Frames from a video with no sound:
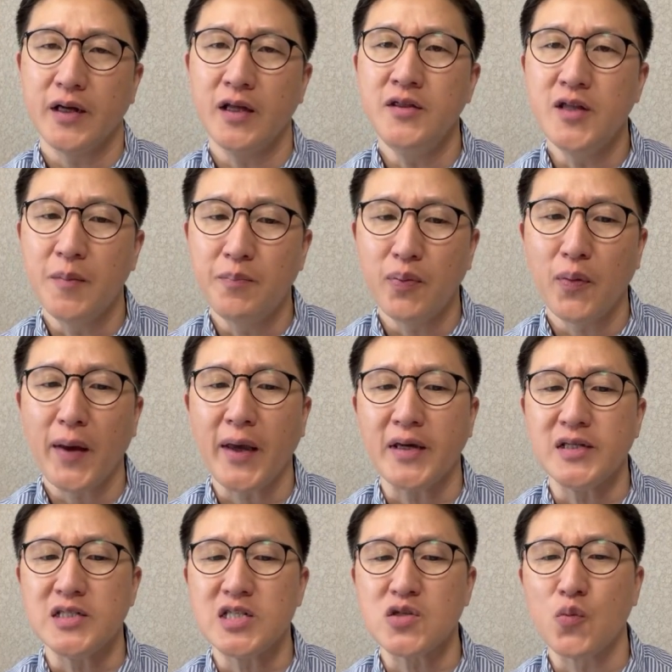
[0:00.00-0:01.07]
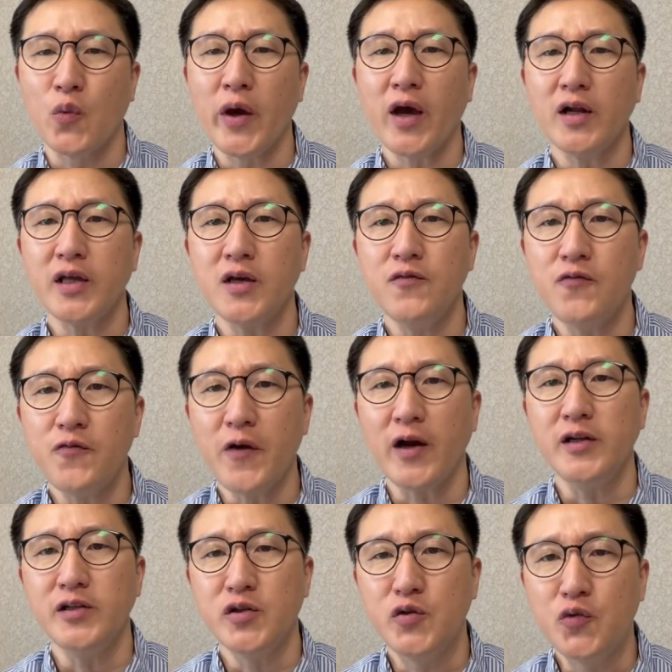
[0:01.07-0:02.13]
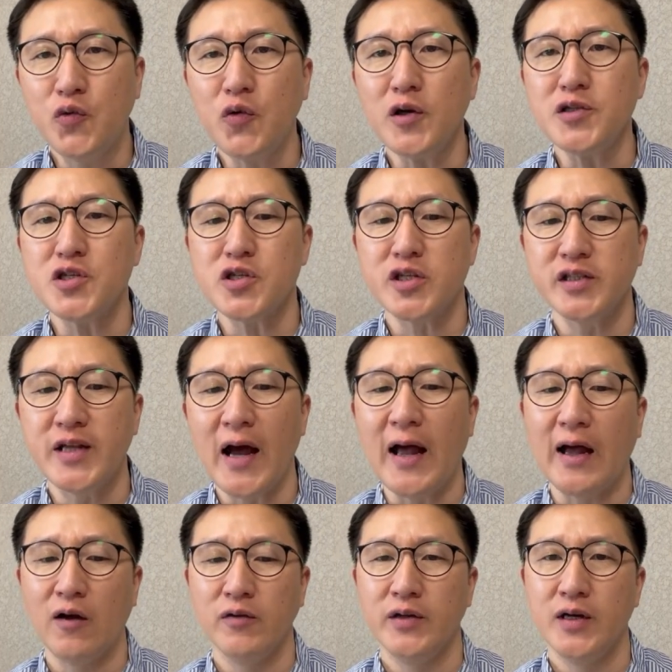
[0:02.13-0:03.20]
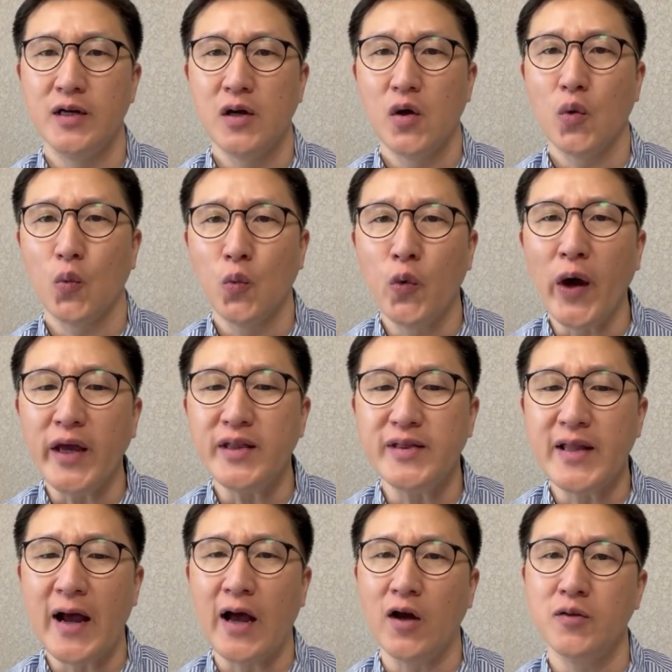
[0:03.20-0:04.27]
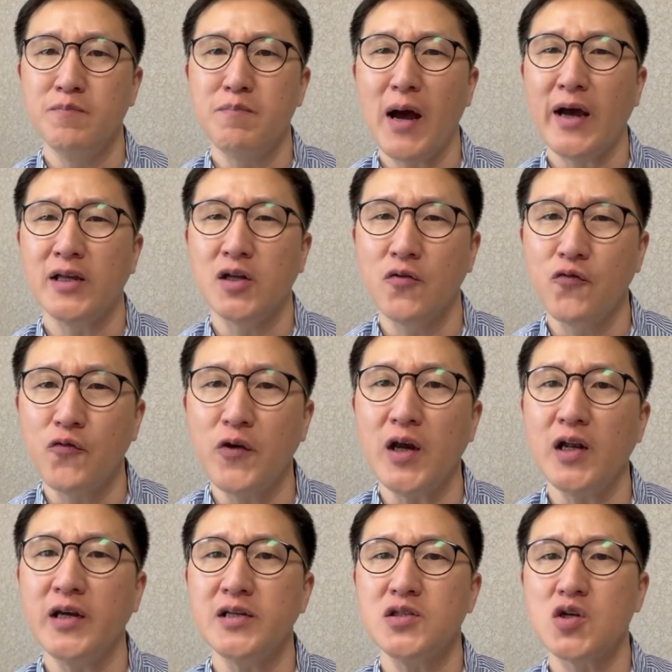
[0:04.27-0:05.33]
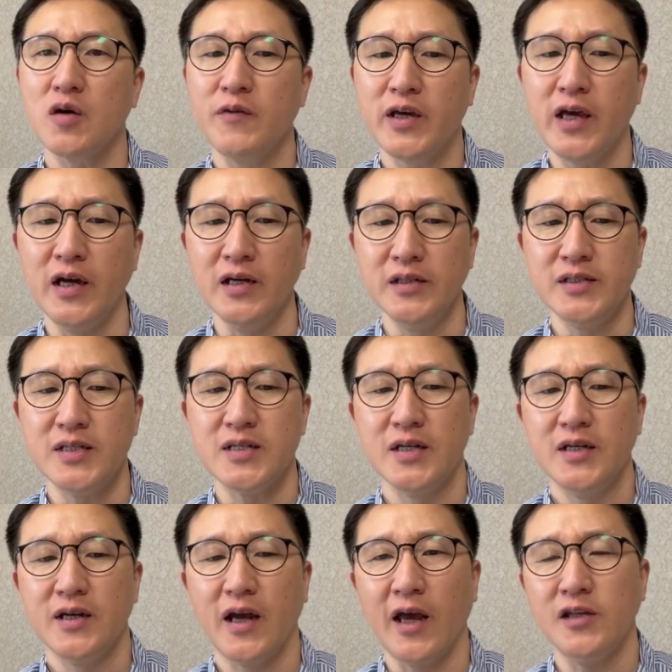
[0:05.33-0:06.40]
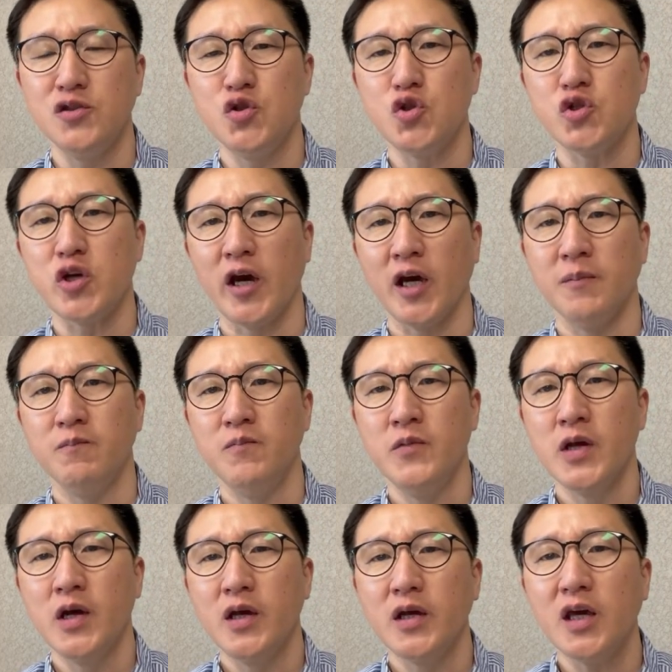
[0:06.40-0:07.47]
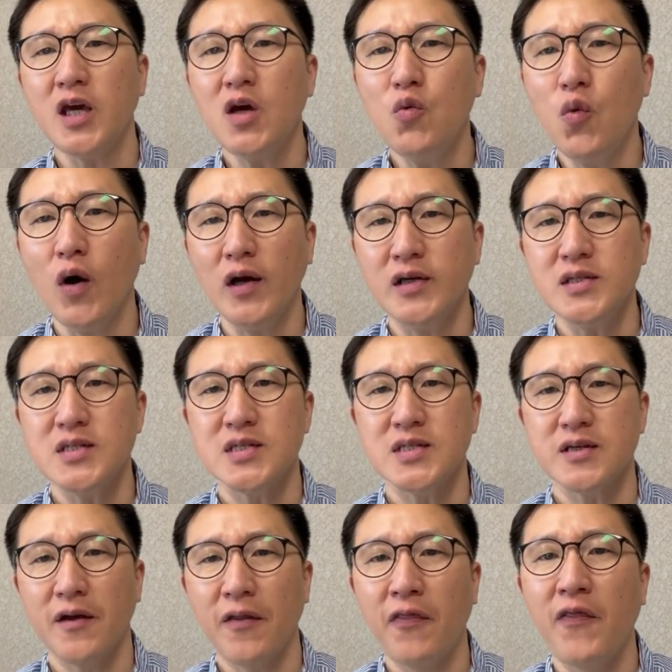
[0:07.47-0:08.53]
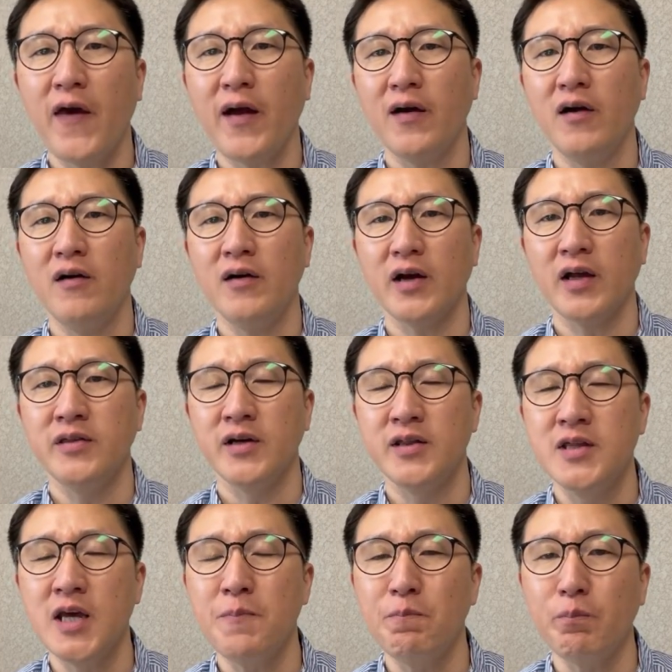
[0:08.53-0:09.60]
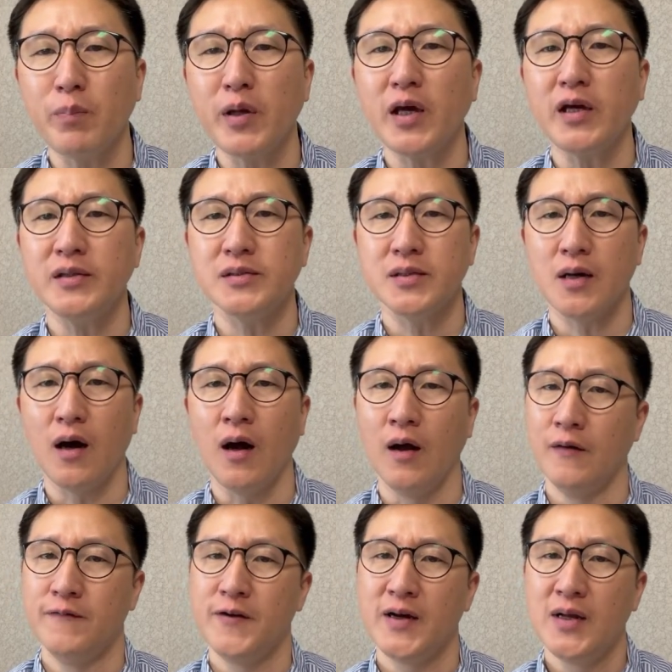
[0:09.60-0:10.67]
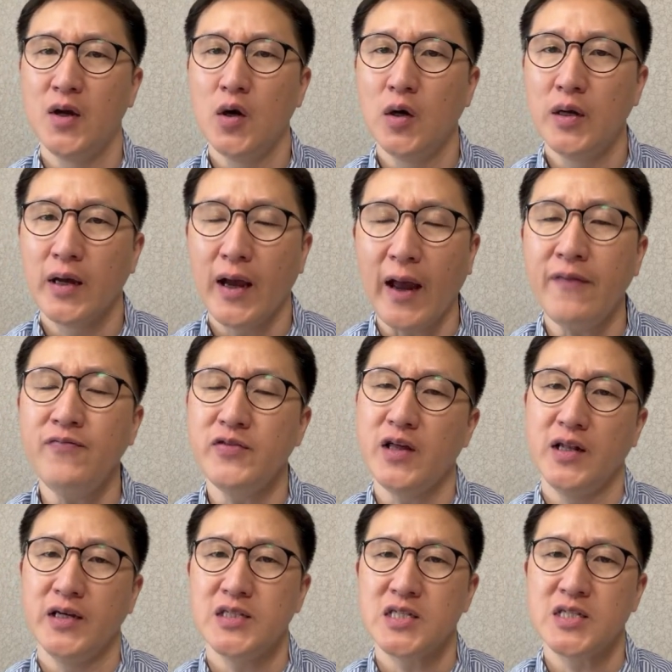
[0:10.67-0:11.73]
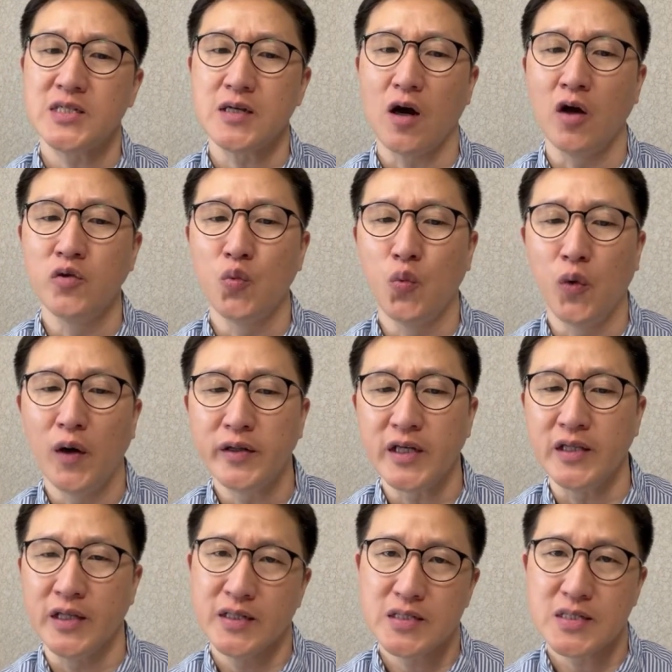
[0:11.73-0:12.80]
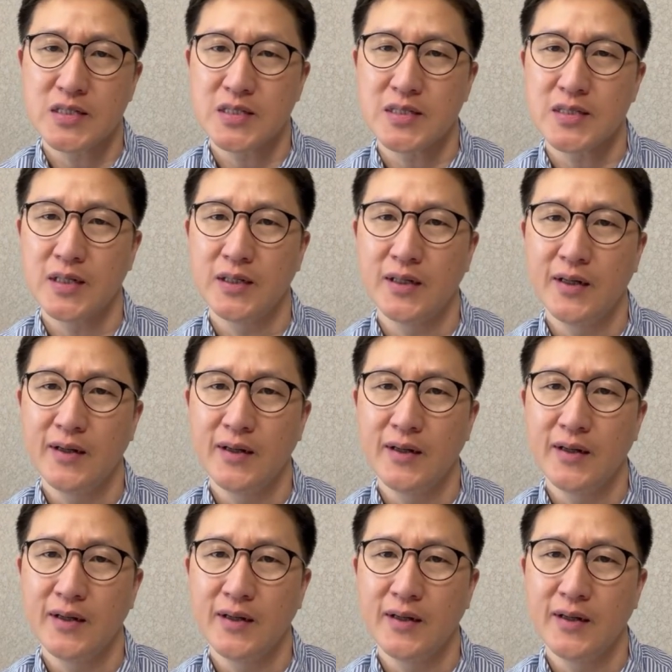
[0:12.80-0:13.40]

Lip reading: in the place where he felt crushed down, weighed down by the feelings of guilt and shame. He was there in the deep pit of endless unworthiness.